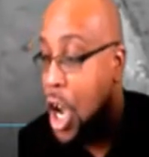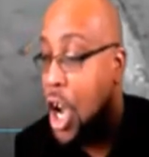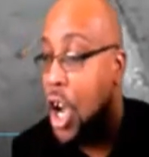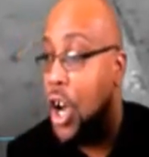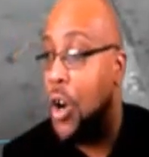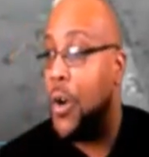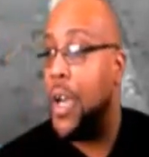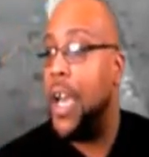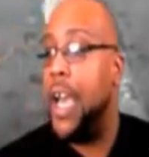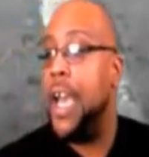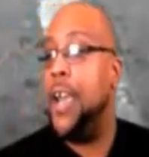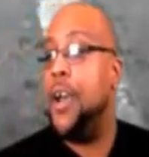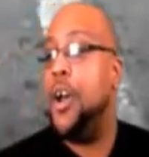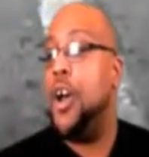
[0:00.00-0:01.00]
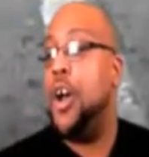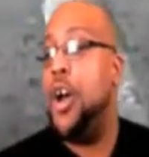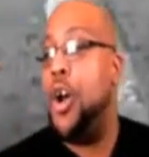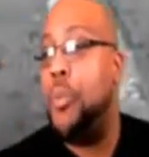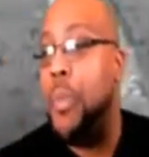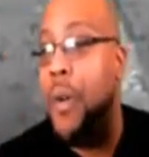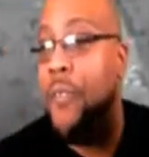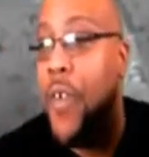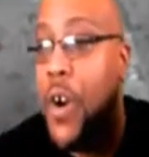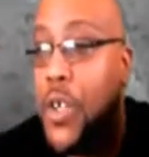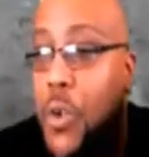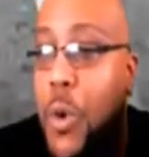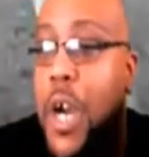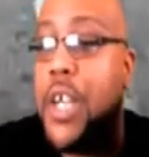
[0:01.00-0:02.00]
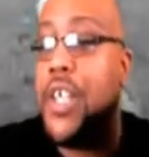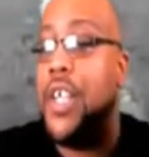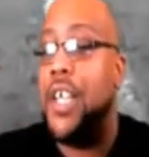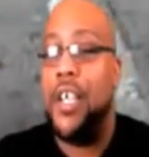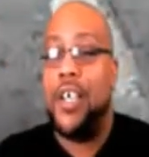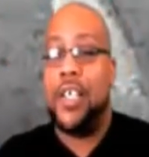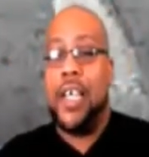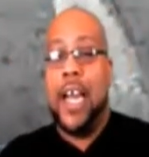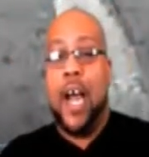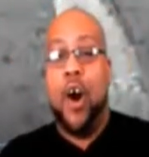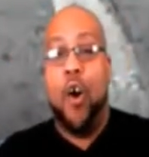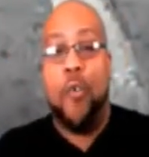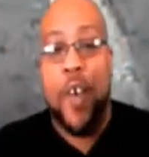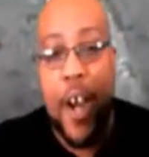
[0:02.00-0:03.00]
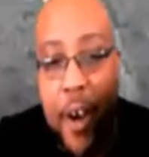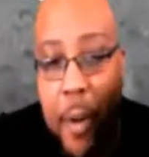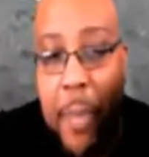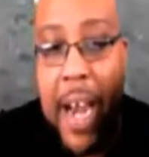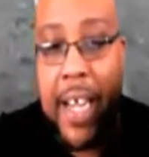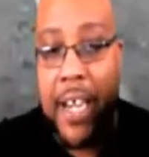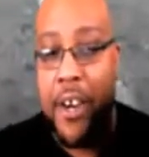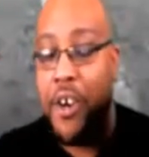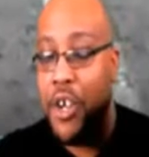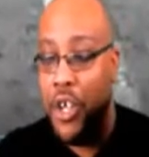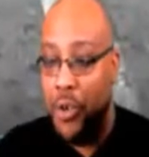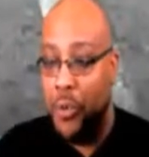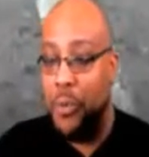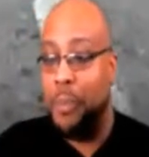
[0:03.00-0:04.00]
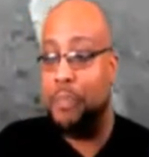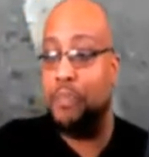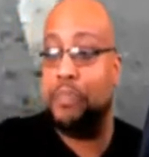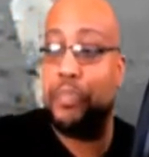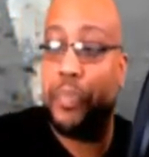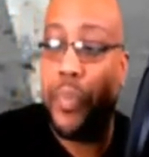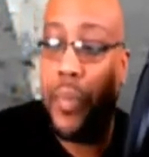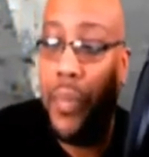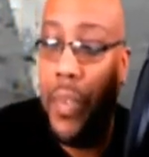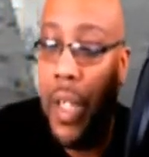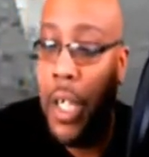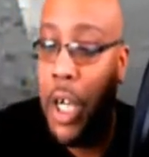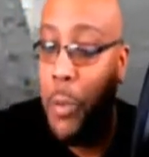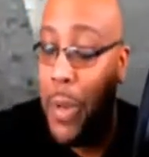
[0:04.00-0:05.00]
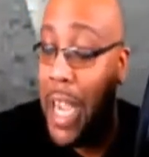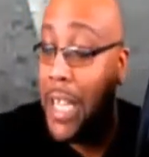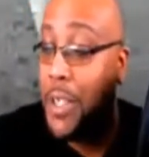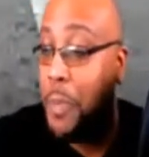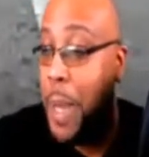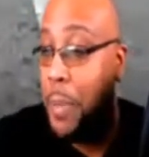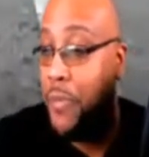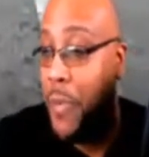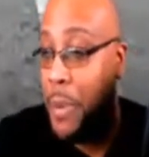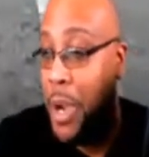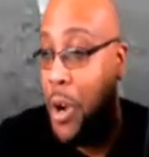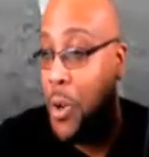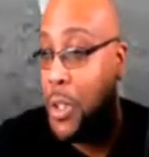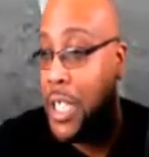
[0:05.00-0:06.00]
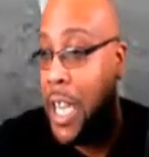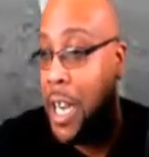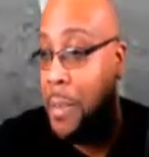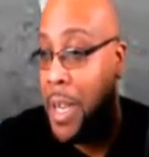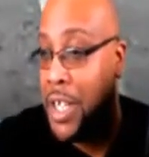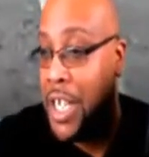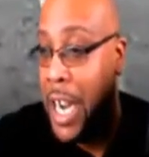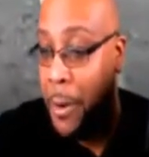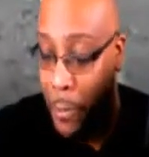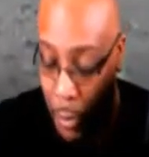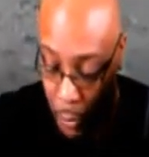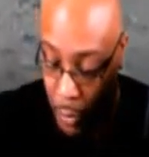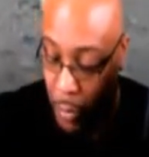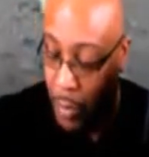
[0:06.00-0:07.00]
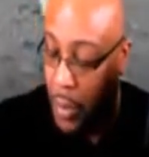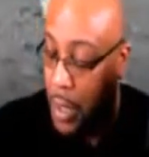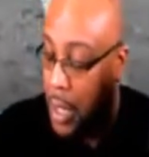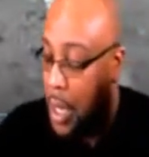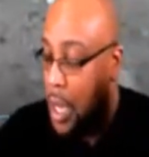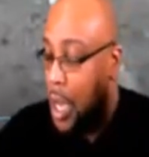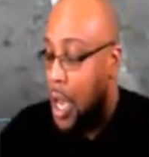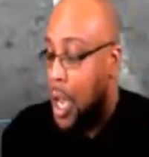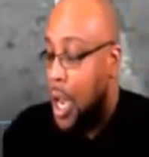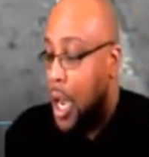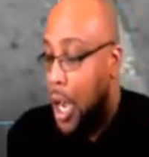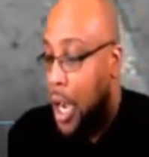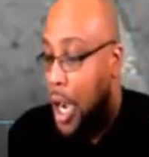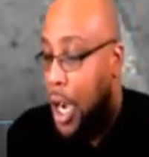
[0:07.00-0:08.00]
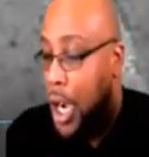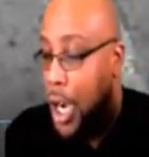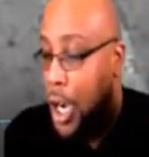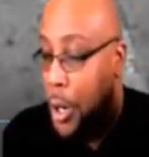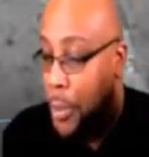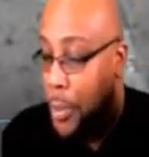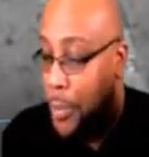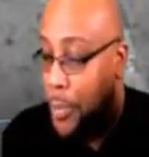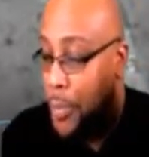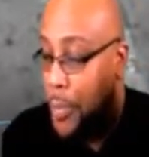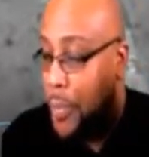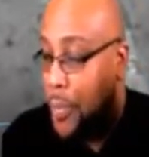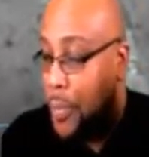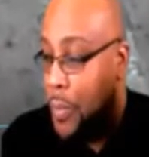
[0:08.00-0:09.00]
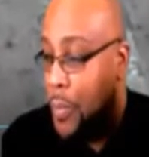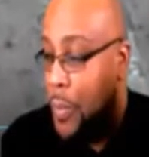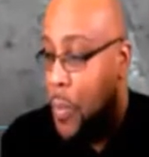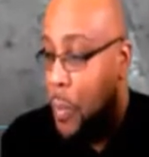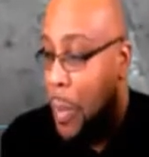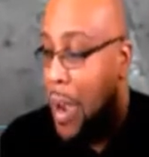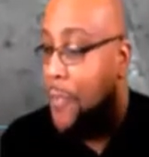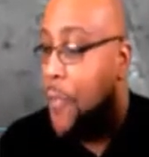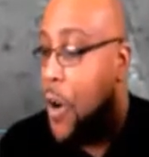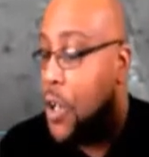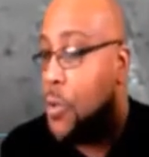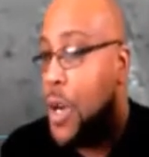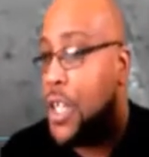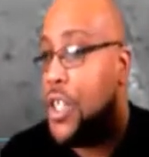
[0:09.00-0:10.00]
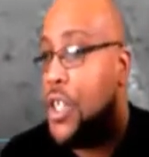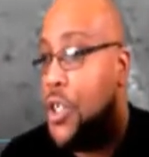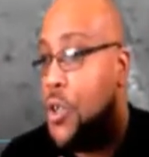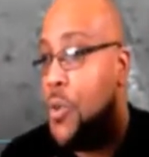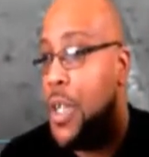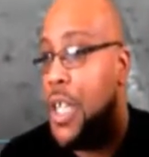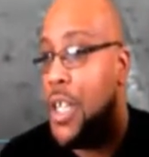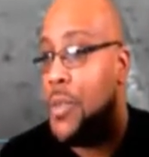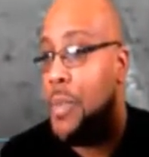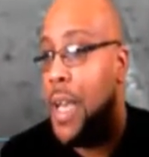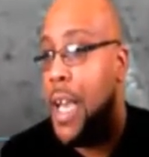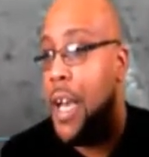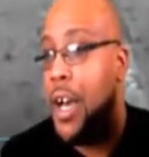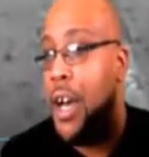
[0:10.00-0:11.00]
Okay, my first question is, and hopefully everybody can hear you, because we got some people from your hometown in my chat room. My first question to you is, man,